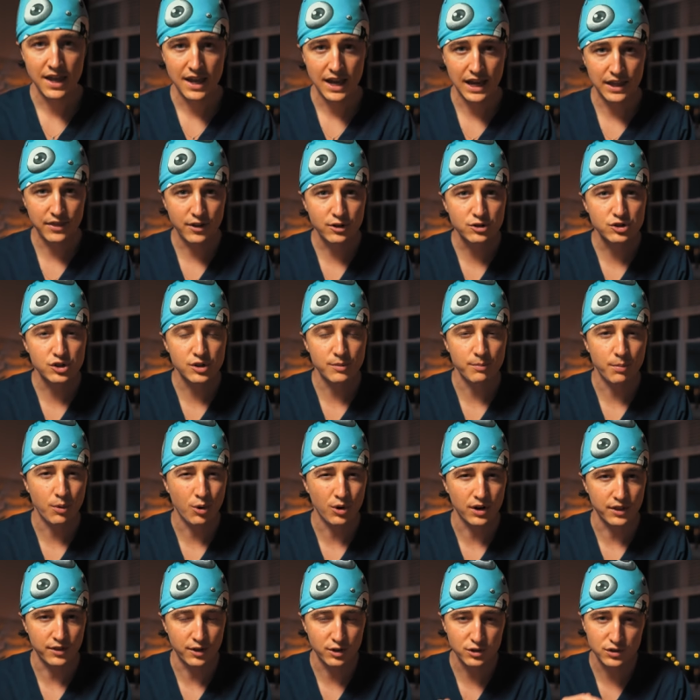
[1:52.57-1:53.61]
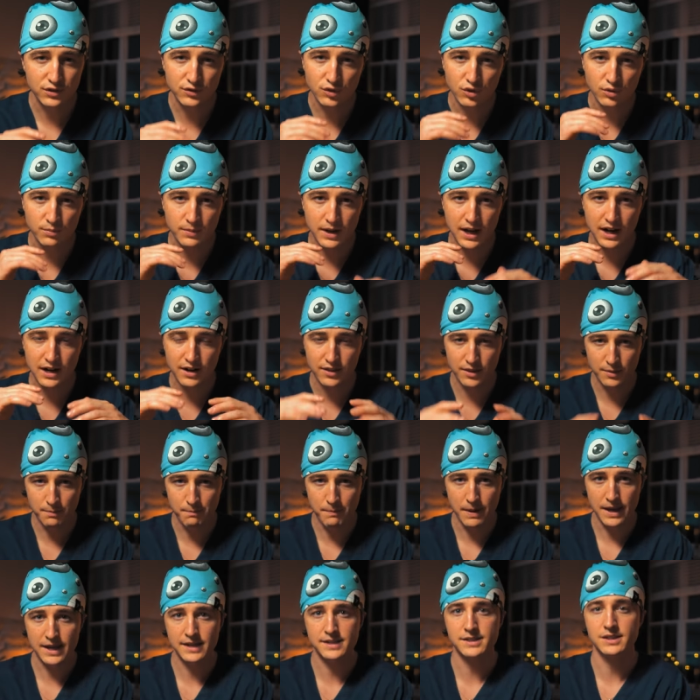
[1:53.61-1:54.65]
And those are important. Those form kind of the
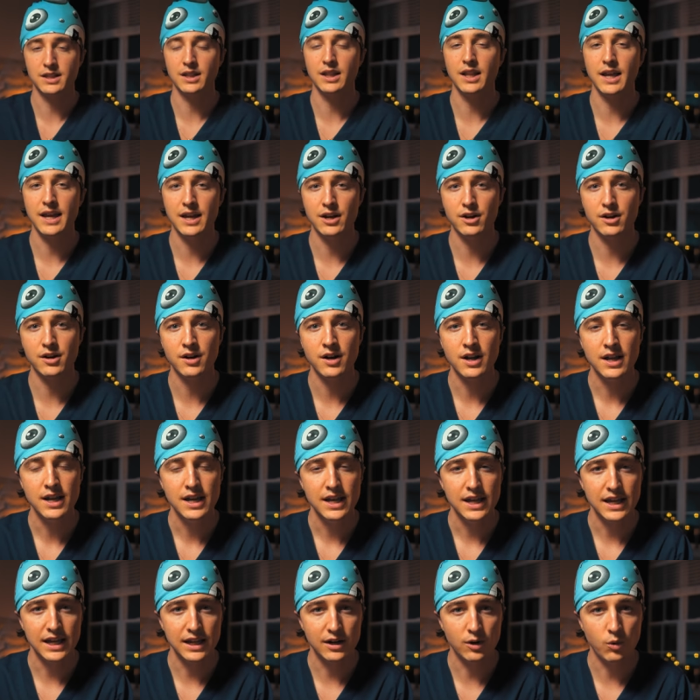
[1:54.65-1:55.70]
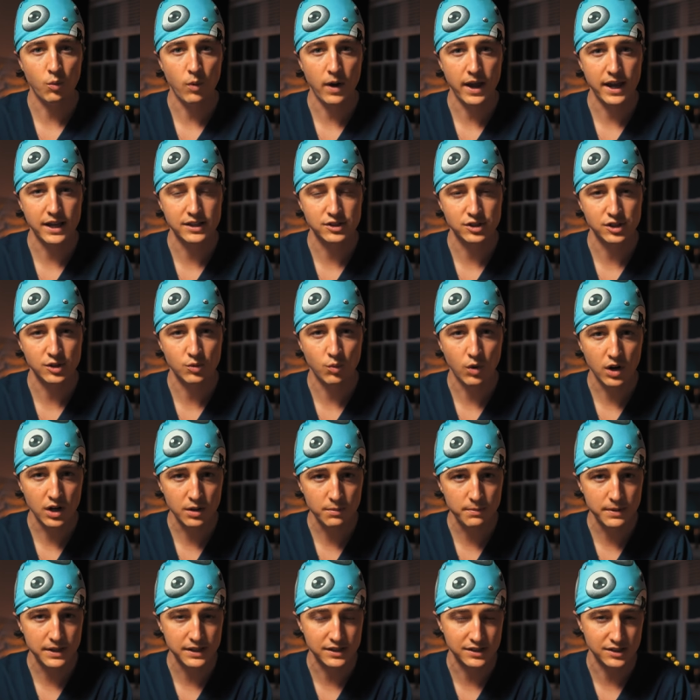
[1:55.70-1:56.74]
base layer in a way, so you
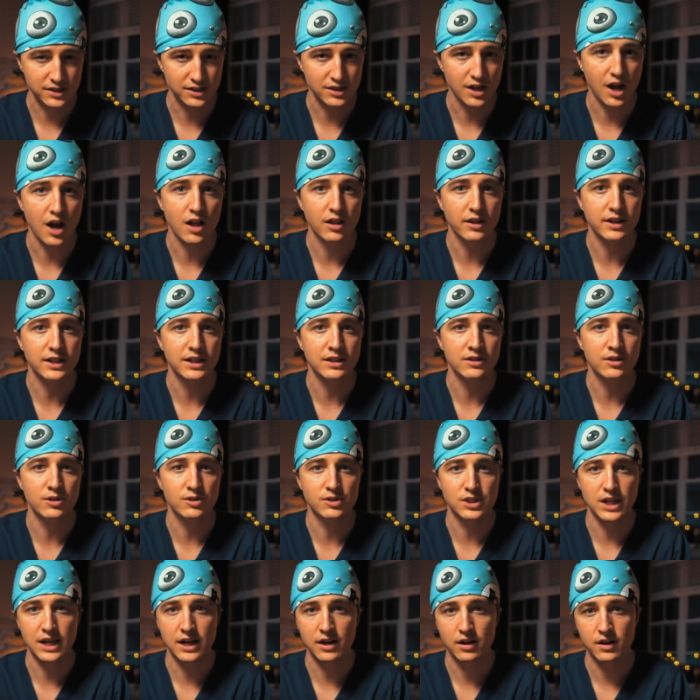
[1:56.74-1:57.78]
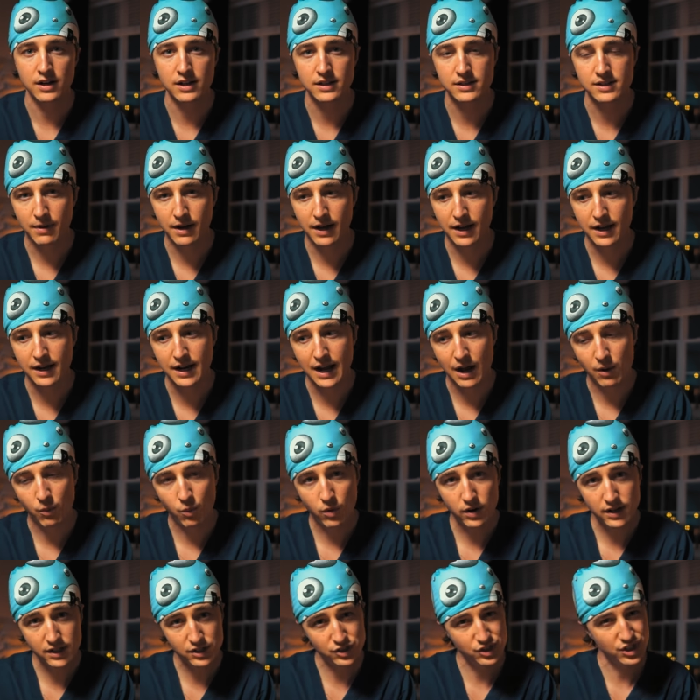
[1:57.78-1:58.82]
wanna be solid in those areas, but I
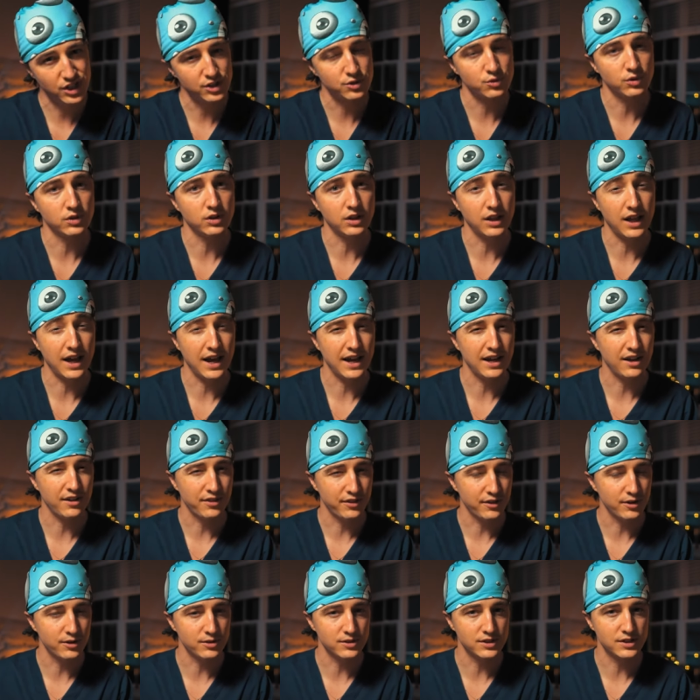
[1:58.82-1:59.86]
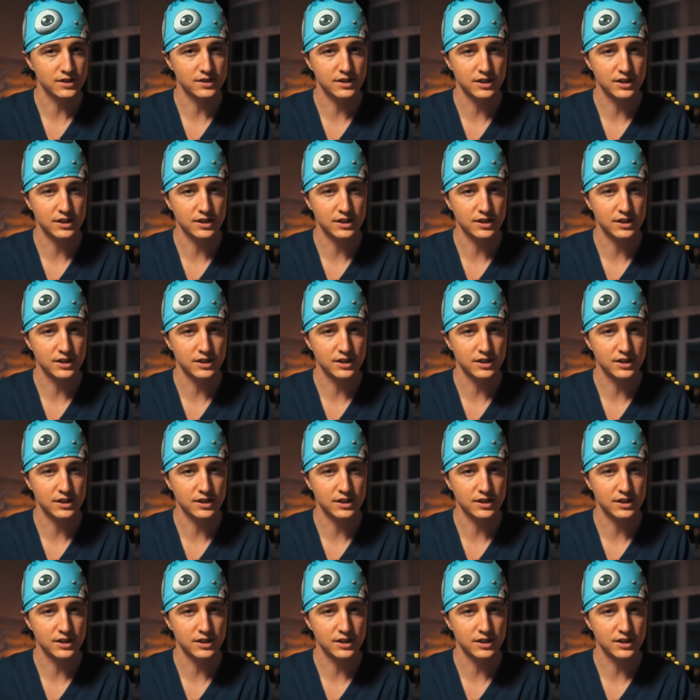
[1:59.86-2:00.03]
wouldn't just rely on those.